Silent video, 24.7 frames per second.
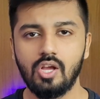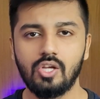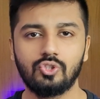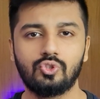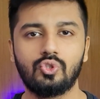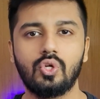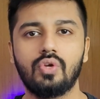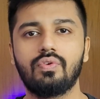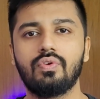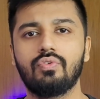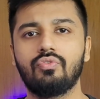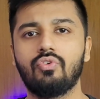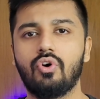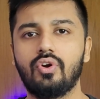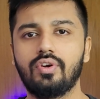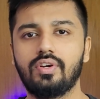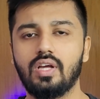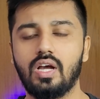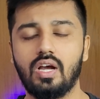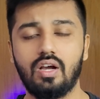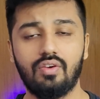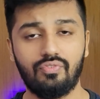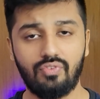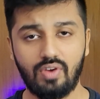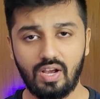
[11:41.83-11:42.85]
So if you want
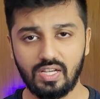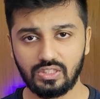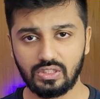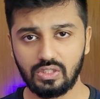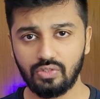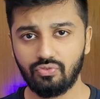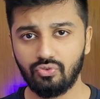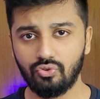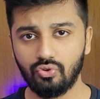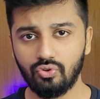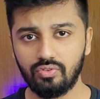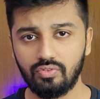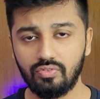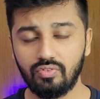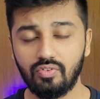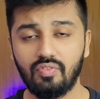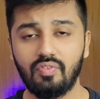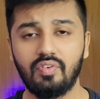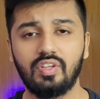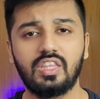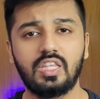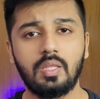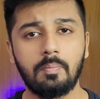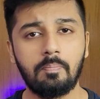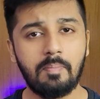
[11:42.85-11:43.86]
a faster phone
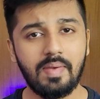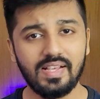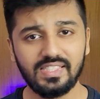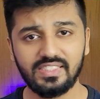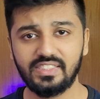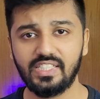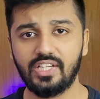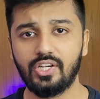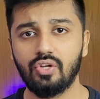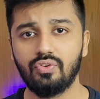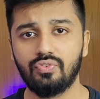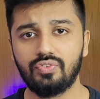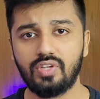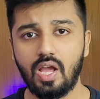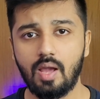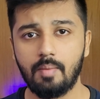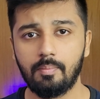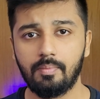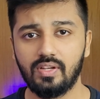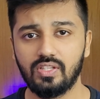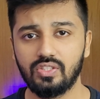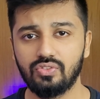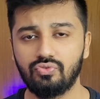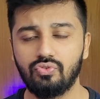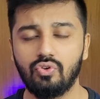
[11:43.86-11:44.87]
with the best set of
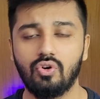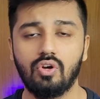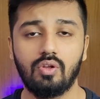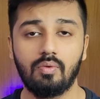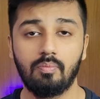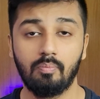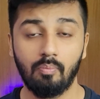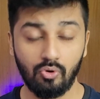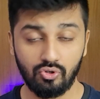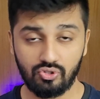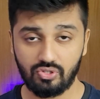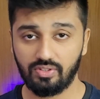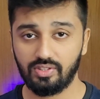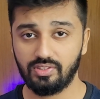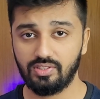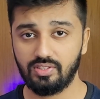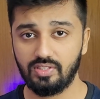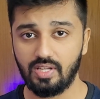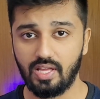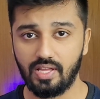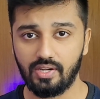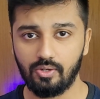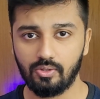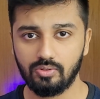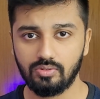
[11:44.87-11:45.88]
cameras for most of the
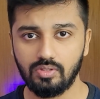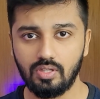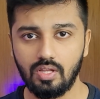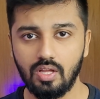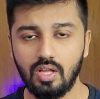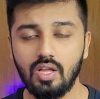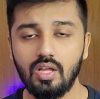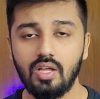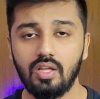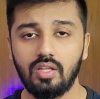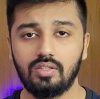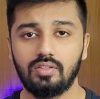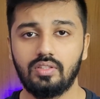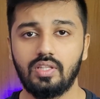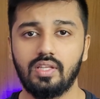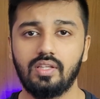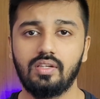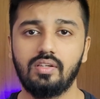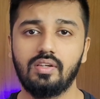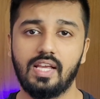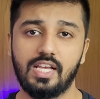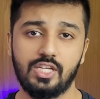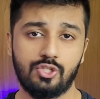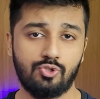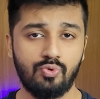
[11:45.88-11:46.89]
scenarios,
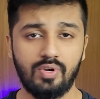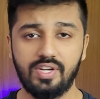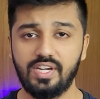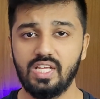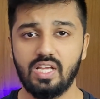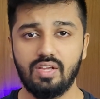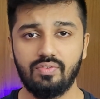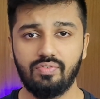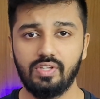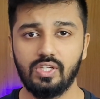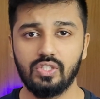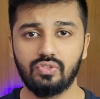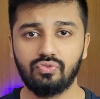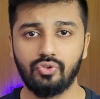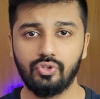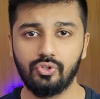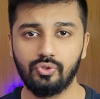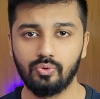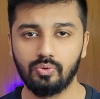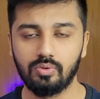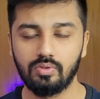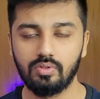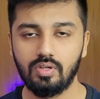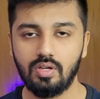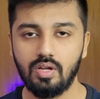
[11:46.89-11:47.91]
then S20 FE is for
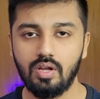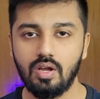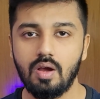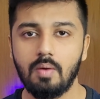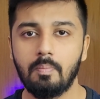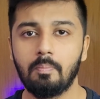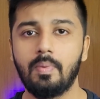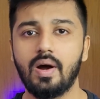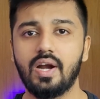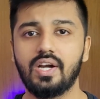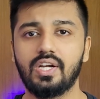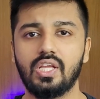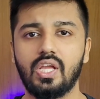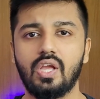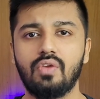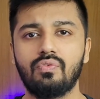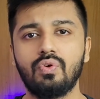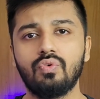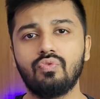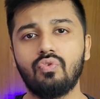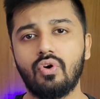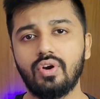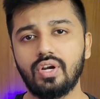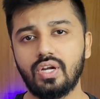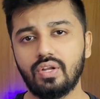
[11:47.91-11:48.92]
you. But if
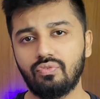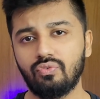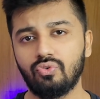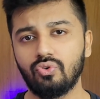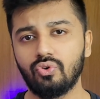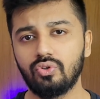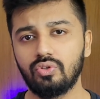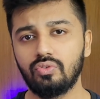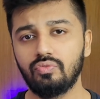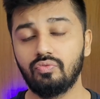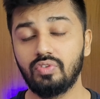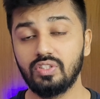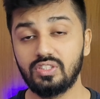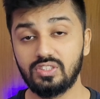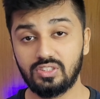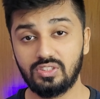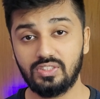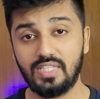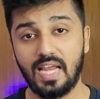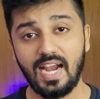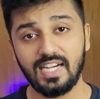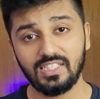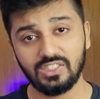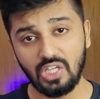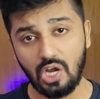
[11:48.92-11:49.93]
you want a phone which
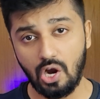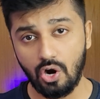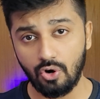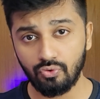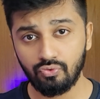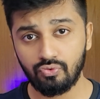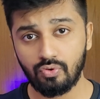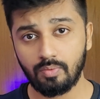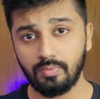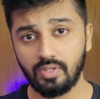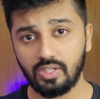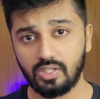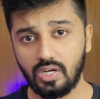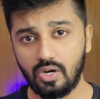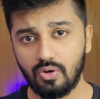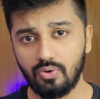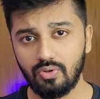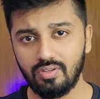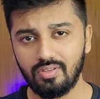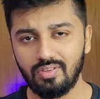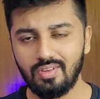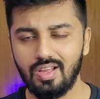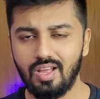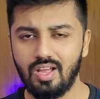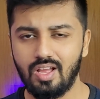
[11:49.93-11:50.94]
stands out from the
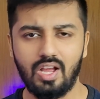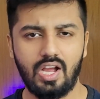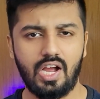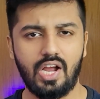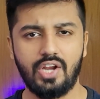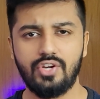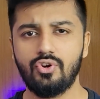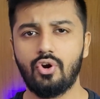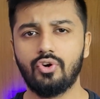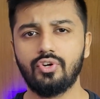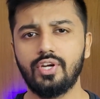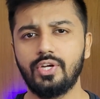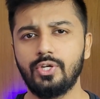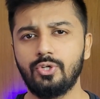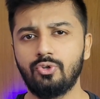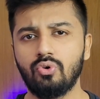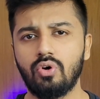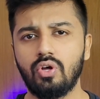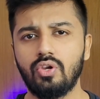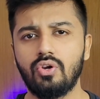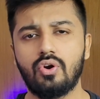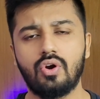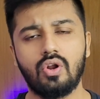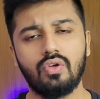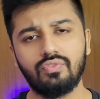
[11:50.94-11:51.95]
crowd, are not
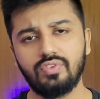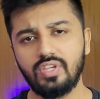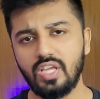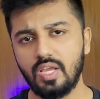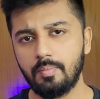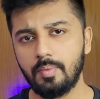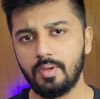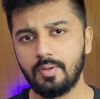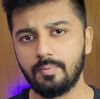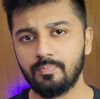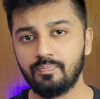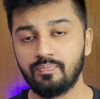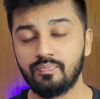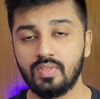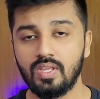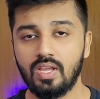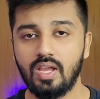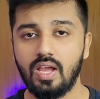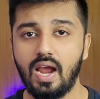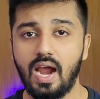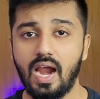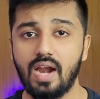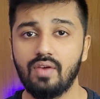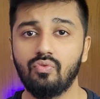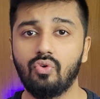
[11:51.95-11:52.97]
into a lot of gaming,
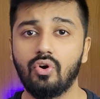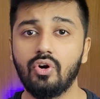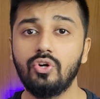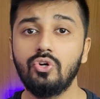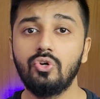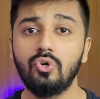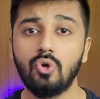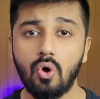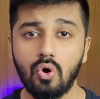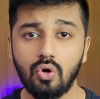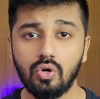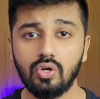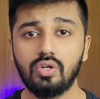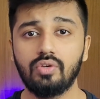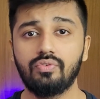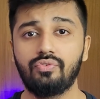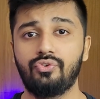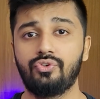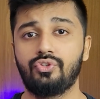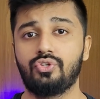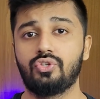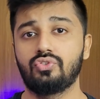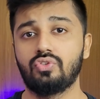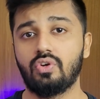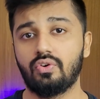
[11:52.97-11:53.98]
and want longer
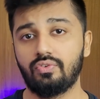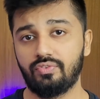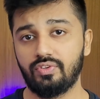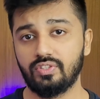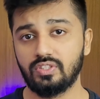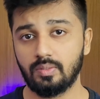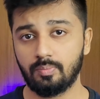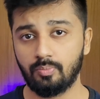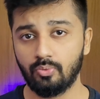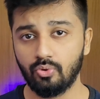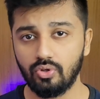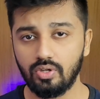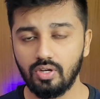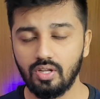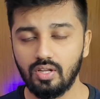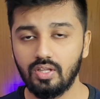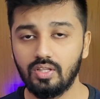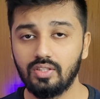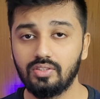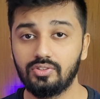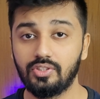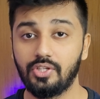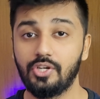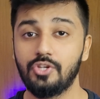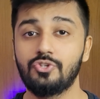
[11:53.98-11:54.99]
future software support,
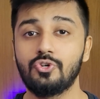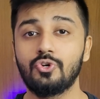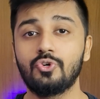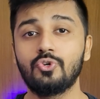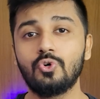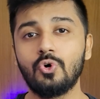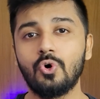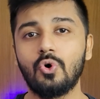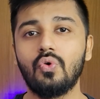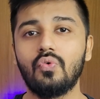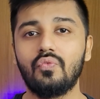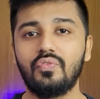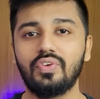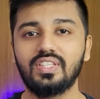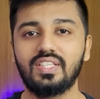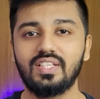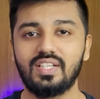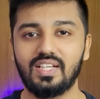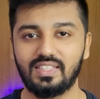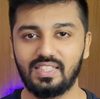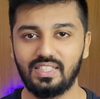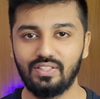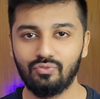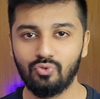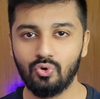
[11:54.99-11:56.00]
then you should go with the
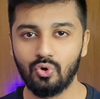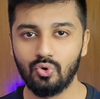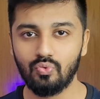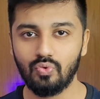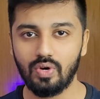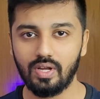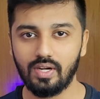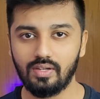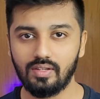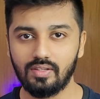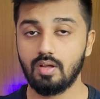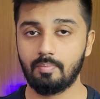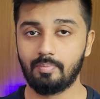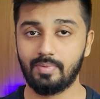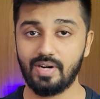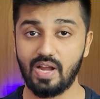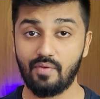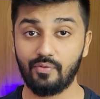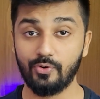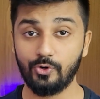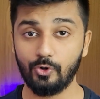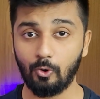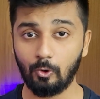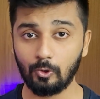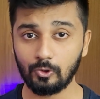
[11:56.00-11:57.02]
Nothing Phone 1. But I
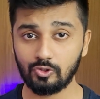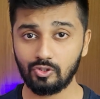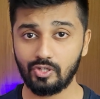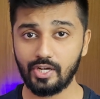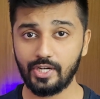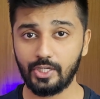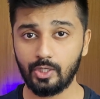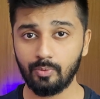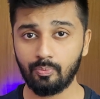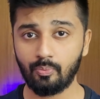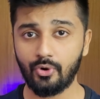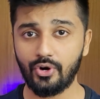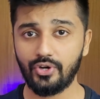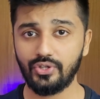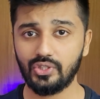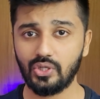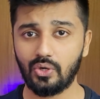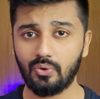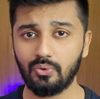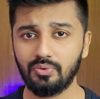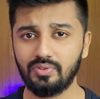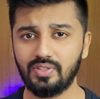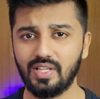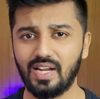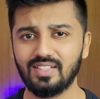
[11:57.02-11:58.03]
would also like to point
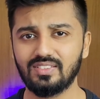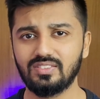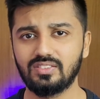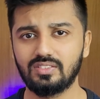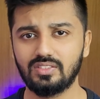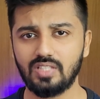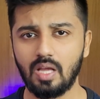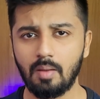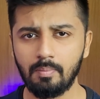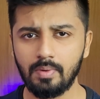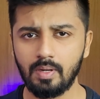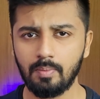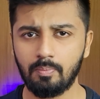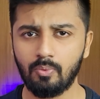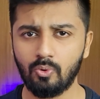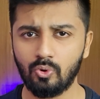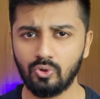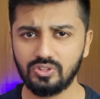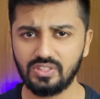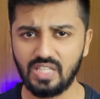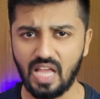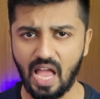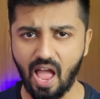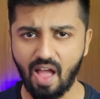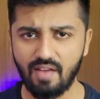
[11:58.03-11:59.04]
out that some
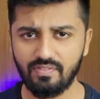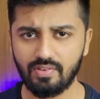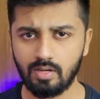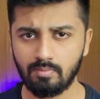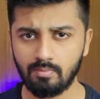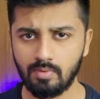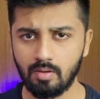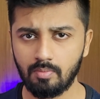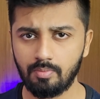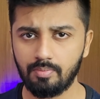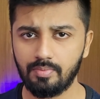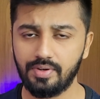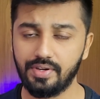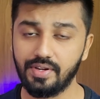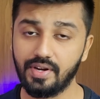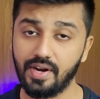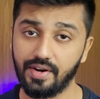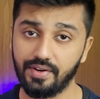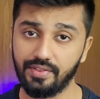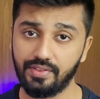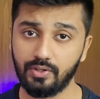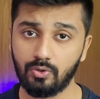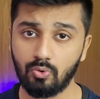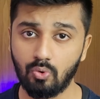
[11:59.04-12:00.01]
reports have come up regarding the